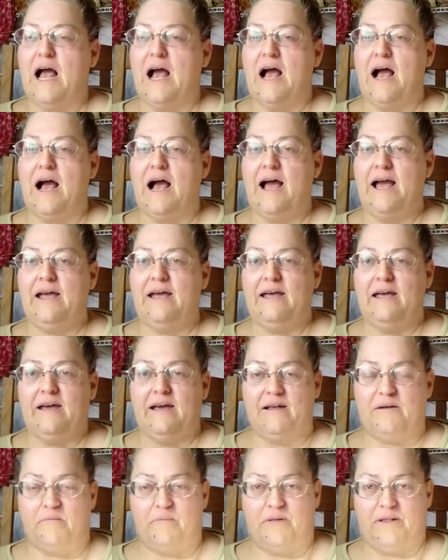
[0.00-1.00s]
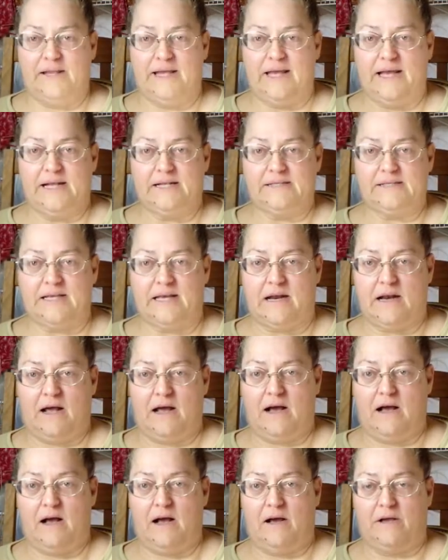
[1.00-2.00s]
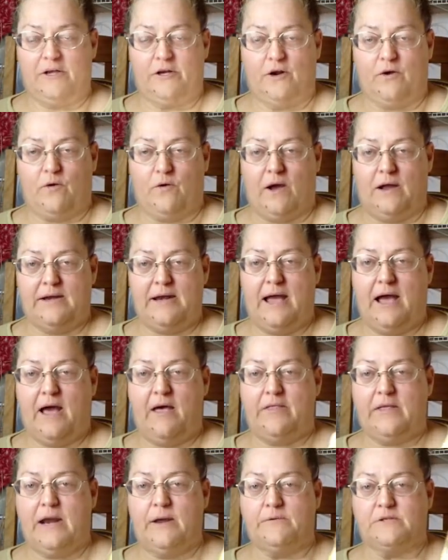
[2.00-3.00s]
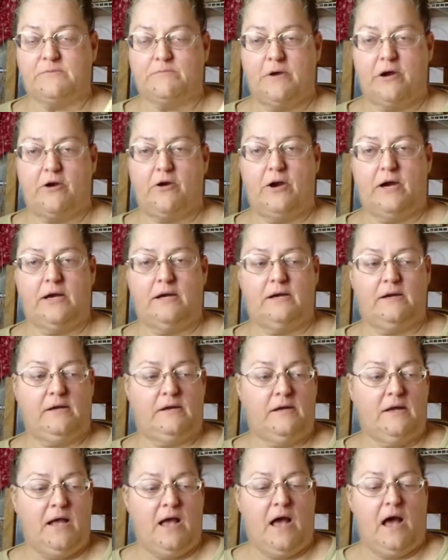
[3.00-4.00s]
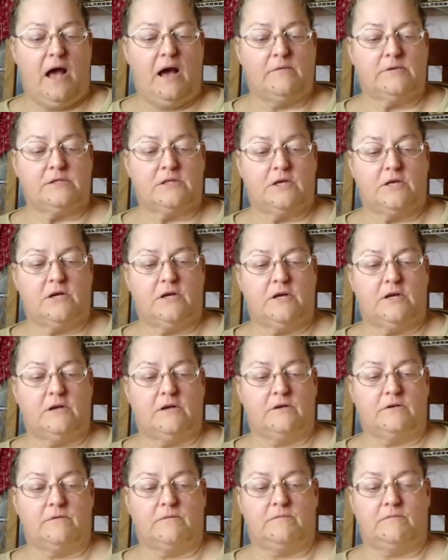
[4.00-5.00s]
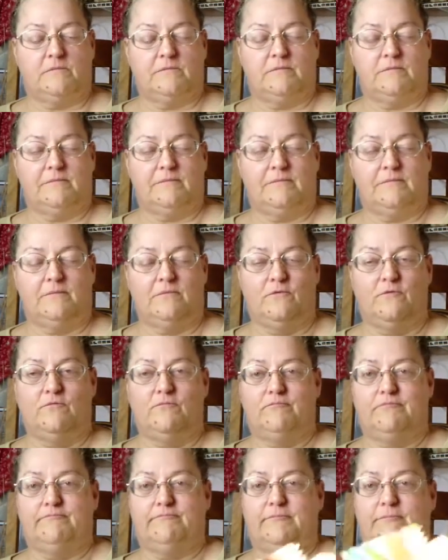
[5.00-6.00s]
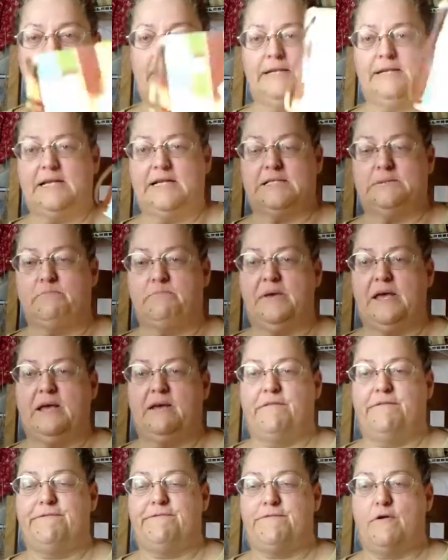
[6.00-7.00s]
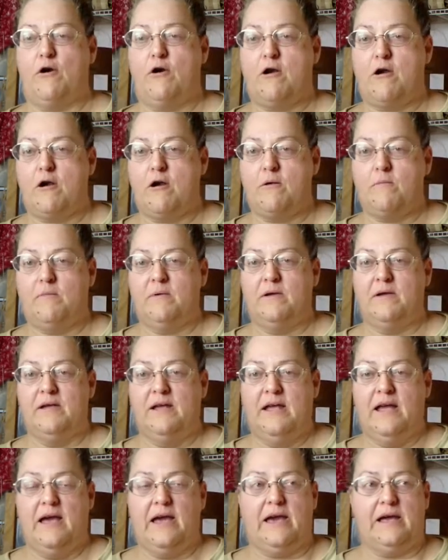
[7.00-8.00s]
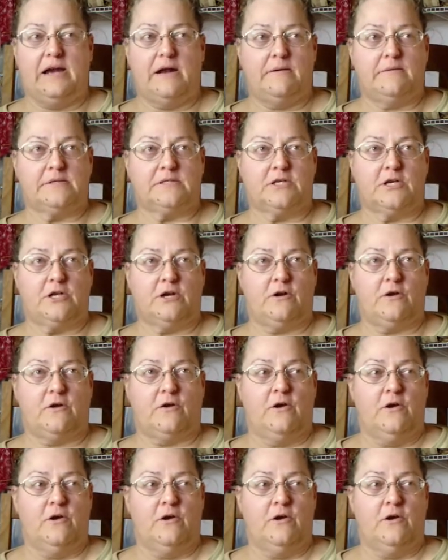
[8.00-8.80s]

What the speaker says: had plans that, you know, now that I was married, I was going to get this big farm, and I was going to